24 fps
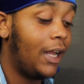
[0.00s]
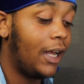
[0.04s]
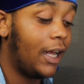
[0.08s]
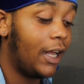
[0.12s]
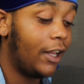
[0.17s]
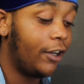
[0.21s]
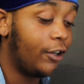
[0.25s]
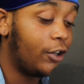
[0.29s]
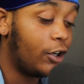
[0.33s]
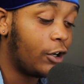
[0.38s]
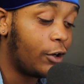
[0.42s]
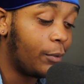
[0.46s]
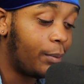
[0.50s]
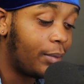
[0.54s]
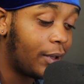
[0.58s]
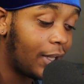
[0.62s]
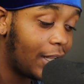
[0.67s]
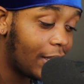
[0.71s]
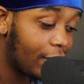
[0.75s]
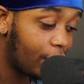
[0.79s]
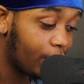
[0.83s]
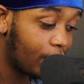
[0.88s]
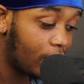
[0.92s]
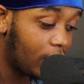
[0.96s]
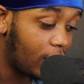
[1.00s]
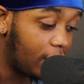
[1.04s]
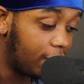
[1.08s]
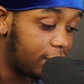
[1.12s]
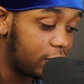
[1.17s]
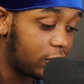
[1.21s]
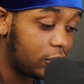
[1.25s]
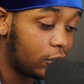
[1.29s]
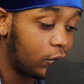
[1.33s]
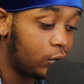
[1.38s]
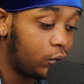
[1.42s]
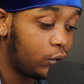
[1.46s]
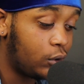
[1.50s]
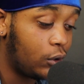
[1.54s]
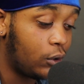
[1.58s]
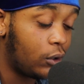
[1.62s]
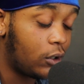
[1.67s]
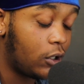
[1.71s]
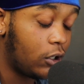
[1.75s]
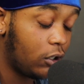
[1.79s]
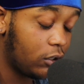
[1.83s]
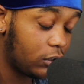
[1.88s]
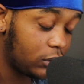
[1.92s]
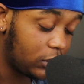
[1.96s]
Under a plethora of social
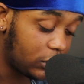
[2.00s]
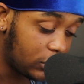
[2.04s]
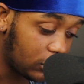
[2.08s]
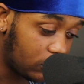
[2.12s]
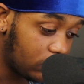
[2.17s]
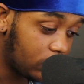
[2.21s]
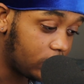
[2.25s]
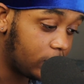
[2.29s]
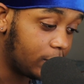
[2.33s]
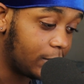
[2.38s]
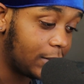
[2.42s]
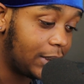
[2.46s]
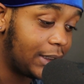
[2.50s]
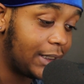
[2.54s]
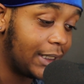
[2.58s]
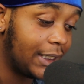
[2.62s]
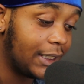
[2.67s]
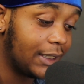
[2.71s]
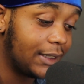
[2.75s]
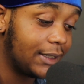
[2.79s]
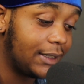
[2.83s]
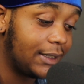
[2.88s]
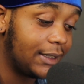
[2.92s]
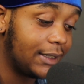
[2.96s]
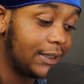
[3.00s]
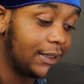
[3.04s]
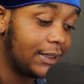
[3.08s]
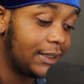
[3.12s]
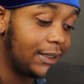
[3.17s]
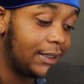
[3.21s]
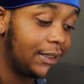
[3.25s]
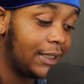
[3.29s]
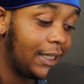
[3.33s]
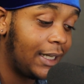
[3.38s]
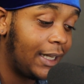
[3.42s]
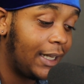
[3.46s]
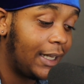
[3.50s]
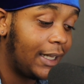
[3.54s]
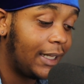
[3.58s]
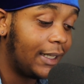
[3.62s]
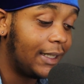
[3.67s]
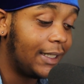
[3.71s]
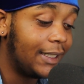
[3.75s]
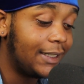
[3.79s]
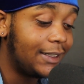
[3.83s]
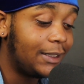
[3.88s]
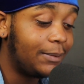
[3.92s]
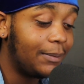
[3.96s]
circumstances,
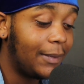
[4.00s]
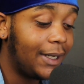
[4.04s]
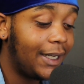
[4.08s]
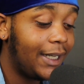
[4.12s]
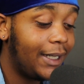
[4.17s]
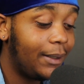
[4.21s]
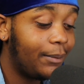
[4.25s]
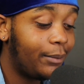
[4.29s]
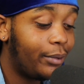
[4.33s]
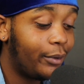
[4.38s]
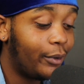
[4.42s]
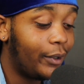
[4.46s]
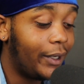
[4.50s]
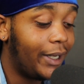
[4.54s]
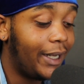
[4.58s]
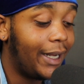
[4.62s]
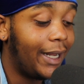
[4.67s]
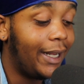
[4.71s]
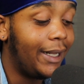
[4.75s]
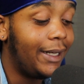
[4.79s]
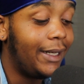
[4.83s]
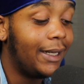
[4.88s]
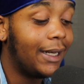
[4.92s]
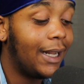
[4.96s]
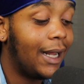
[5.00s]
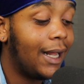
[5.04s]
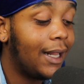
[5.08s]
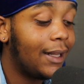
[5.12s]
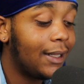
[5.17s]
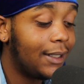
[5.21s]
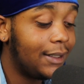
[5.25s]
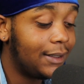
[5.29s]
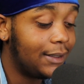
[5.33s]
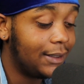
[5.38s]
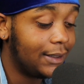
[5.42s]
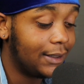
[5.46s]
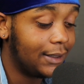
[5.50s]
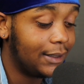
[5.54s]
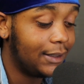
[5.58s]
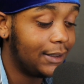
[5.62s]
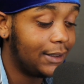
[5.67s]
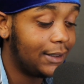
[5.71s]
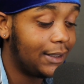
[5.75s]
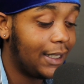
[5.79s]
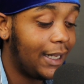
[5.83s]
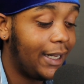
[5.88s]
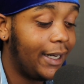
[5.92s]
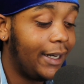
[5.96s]
this main point
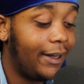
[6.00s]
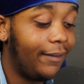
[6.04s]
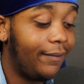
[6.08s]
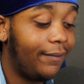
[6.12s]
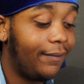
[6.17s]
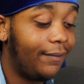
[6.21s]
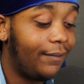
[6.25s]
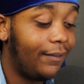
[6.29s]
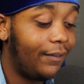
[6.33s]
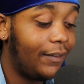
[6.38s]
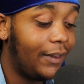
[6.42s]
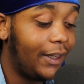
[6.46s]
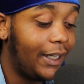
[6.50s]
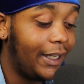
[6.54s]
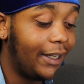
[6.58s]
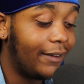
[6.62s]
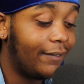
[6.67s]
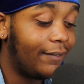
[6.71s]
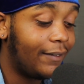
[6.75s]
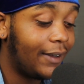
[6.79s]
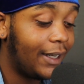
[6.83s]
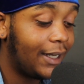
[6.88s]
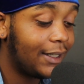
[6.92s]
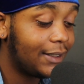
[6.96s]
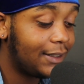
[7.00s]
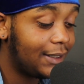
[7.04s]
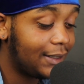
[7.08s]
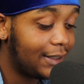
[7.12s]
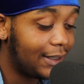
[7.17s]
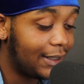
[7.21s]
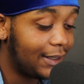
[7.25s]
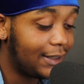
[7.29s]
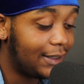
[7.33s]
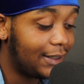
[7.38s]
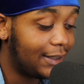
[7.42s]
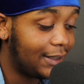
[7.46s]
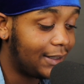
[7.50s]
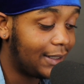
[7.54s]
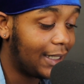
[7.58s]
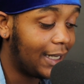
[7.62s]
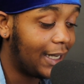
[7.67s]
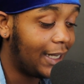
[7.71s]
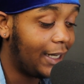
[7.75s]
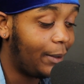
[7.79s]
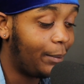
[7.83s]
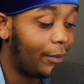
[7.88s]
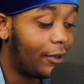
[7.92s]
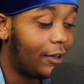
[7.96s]
acknowledges the advances in
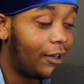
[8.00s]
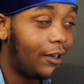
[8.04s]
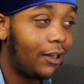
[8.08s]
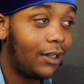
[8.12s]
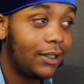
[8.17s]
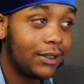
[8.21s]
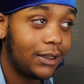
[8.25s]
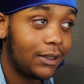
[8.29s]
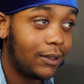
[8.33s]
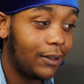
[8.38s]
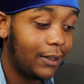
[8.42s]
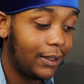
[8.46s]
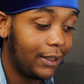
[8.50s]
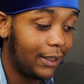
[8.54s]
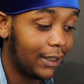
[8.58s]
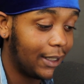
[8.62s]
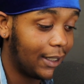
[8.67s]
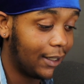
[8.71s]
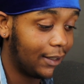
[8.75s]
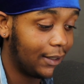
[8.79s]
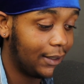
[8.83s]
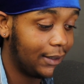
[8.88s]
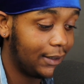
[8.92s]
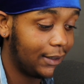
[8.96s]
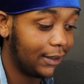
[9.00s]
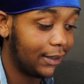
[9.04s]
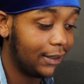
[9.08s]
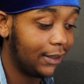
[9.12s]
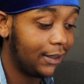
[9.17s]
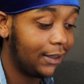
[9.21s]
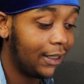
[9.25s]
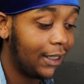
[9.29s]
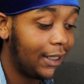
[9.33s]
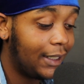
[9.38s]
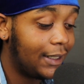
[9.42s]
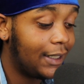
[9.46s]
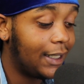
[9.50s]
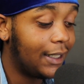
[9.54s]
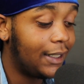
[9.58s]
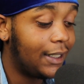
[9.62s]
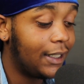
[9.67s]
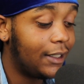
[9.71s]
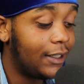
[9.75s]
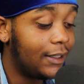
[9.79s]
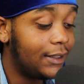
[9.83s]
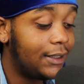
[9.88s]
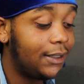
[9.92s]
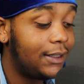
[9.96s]
society, but also acknowledges that
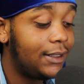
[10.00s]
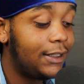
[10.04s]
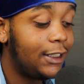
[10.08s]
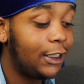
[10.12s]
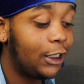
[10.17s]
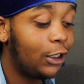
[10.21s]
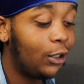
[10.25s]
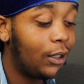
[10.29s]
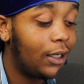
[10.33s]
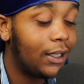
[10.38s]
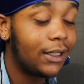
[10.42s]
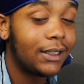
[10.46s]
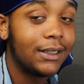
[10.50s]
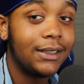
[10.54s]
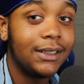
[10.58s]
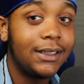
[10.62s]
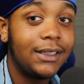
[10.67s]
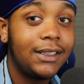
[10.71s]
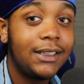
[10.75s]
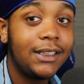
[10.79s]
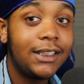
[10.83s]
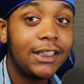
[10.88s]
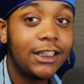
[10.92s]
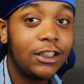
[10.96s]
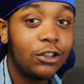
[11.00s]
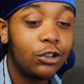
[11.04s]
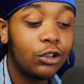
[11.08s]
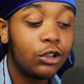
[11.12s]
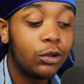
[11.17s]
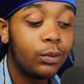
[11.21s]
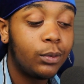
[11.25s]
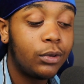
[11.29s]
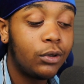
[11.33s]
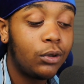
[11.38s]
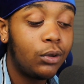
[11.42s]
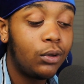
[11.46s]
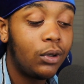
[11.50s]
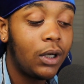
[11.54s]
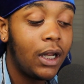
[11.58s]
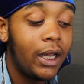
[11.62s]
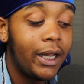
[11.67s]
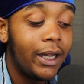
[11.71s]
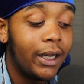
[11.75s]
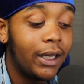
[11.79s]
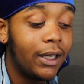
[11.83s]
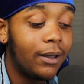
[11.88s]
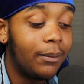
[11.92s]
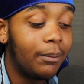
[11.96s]
there is still a considerable
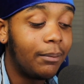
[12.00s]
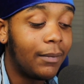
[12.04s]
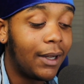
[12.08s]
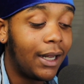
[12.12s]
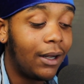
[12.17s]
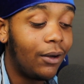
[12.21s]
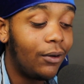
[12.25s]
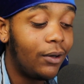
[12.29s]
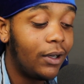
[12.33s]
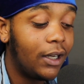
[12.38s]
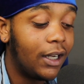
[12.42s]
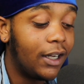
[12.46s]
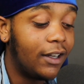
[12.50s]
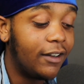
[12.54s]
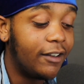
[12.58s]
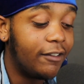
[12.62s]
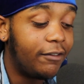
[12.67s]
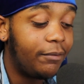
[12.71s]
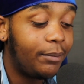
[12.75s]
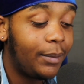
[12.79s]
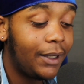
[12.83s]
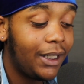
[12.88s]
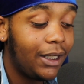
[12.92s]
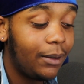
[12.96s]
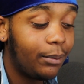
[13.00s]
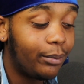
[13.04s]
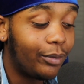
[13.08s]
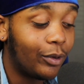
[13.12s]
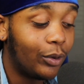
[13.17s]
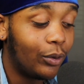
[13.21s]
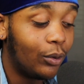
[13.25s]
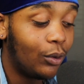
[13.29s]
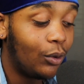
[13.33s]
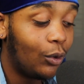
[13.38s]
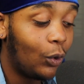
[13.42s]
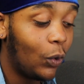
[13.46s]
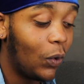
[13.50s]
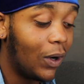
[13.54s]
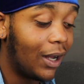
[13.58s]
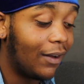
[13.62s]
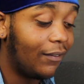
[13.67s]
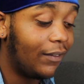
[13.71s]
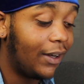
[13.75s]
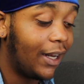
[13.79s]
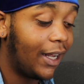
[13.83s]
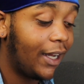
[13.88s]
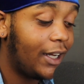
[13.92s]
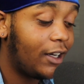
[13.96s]
amount of people who
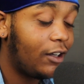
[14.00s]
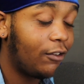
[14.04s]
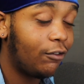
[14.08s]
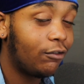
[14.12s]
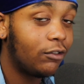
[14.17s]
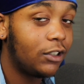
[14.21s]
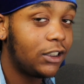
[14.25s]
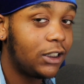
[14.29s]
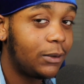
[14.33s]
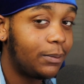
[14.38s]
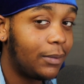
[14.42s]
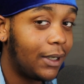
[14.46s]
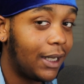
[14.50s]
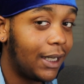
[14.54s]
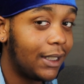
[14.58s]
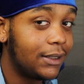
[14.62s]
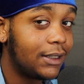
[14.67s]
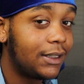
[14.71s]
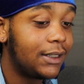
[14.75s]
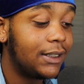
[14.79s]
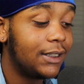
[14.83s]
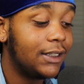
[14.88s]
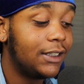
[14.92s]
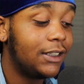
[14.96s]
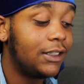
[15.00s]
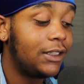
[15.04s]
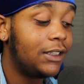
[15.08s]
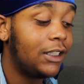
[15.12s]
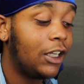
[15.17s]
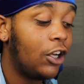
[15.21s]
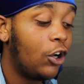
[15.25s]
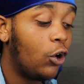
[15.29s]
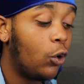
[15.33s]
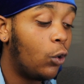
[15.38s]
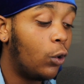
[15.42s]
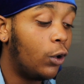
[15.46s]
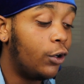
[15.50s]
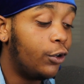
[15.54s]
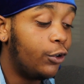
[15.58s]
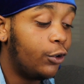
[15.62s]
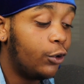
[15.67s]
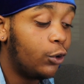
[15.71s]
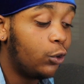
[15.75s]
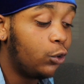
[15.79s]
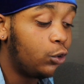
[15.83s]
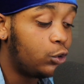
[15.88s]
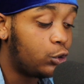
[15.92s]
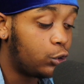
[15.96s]
have negative responses or
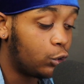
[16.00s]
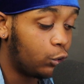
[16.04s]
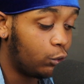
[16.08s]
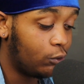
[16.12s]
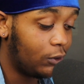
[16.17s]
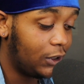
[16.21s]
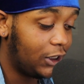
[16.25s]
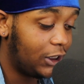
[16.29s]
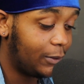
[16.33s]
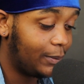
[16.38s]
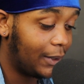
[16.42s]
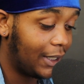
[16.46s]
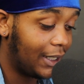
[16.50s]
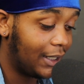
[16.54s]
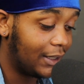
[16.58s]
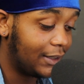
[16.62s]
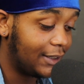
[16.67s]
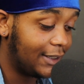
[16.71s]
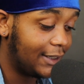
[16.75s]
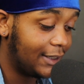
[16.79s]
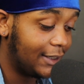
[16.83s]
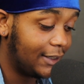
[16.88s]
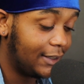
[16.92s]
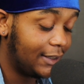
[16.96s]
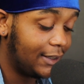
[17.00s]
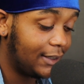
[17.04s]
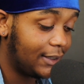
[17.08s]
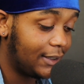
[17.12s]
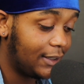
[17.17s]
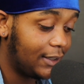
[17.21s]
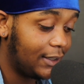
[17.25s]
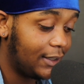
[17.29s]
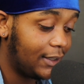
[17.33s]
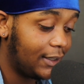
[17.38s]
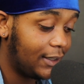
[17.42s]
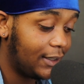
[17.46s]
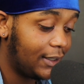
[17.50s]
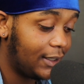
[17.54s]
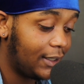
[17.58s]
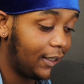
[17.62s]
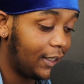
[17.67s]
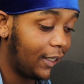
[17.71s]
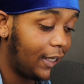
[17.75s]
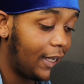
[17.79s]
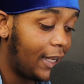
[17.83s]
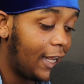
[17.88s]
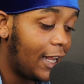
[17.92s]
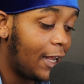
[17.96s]
neutral responses.
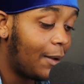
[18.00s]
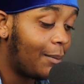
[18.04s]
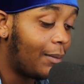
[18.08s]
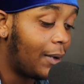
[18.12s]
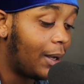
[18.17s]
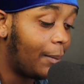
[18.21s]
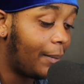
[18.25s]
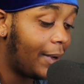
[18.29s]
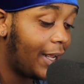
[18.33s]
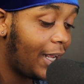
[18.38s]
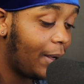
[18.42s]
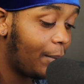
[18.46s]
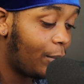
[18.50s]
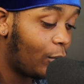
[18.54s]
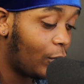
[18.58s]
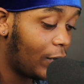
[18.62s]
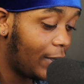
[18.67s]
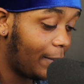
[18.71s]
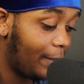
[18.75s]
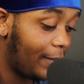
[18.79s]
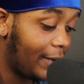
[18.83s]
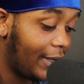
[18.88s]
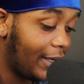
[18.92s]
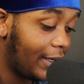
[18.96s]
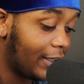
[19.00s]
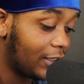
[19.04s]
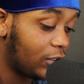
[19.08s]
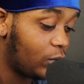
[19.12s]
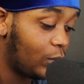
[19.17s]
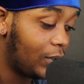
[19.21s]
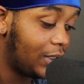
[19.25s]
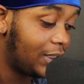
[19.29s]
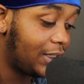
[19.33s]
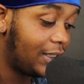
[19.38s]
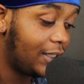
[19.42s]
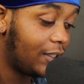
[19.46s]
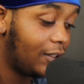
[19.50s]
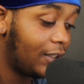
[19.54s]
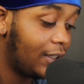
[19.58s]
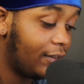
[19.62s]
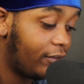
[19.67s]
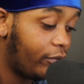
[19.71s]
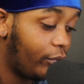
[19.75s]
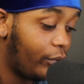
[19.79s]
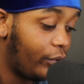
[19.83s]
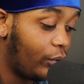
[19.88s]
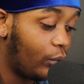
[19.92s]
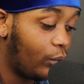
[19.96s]
My main point being is we still
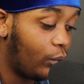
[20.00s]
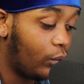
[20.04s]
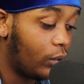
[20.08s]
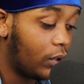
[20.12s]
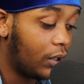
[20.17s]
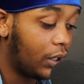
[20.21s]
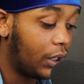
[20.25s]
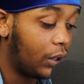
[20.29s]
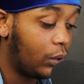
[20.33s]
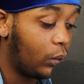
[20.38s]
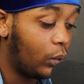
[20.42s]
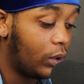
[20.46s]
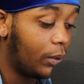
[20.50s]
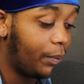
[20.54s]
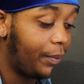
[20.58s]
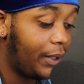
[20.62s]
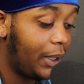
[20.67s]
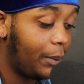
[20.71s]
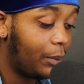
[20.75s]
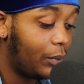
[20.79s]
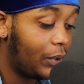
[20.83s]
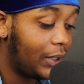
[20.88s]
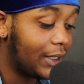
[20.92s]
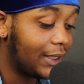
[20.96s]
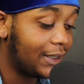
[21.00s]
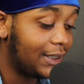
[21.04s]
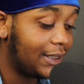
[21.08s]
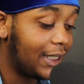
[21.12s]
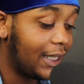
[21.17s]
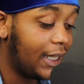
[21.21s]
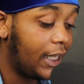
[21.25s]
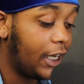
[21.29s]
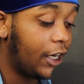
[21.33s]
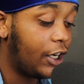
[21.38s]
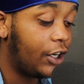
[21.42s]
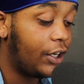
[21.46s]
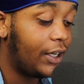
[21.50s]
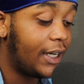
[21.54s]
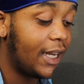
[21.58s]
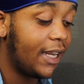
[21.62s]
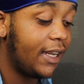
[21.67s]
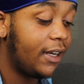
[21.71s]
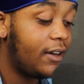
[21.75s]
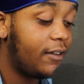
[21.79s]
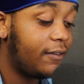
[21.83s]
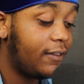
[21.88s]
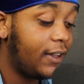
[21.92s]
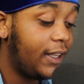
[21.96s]
live in a world where people can say they are
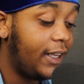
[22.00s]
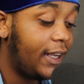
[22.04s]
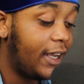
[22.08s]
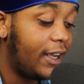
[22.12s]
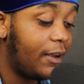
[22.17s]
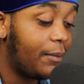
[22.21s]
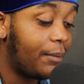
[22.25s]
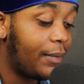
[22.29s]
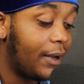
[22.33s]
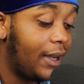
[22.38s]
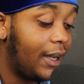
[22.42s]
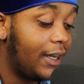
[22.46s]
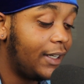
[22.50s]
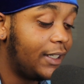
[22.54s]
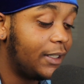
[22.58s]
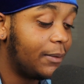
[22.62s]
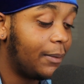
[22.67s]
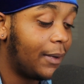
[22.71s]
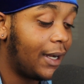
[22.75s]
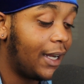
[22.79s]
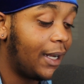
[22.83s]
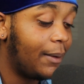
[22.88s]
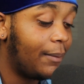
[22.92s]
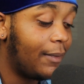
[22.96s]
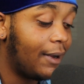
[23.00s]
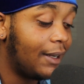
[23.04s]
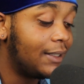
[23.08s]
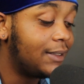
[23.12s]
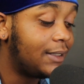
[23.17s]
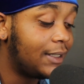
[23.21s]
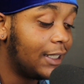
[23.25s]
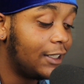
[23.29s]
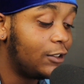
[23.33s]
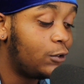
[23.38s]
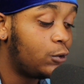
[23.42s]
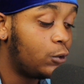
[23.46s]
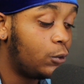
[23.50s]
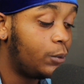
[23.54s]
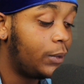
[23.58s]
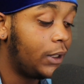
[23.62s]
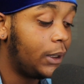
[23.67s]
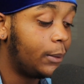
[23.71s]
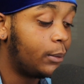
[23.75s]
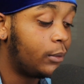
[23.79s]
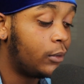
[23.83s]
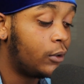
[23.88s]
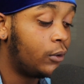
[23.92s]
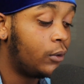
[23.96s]
negatively impacted by bisexual
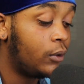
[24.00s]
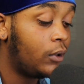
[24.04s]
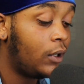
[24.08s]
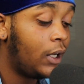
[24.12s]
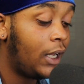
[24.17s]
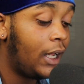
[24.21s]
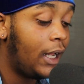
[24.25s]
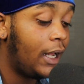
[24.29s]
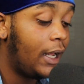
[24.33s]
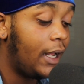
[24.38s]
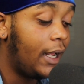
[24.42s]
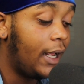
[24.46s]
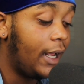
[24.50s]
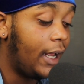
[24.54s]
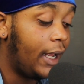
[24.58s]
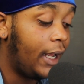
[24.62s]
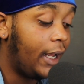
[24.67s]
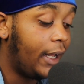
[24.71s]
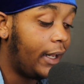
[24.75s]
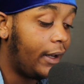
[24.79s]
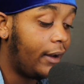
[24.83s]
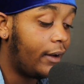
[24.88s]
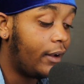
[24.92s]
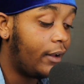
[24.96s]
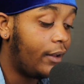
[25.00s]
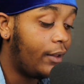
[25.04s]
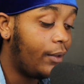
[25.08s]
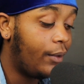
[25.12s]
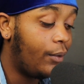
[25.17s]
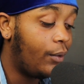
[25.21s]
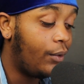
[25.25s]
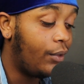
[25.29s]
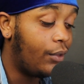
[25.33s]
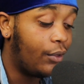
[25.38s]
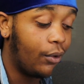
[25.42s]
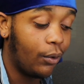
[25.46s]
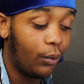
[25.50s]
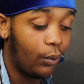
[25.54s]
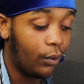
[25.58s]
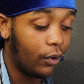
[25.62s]
people in the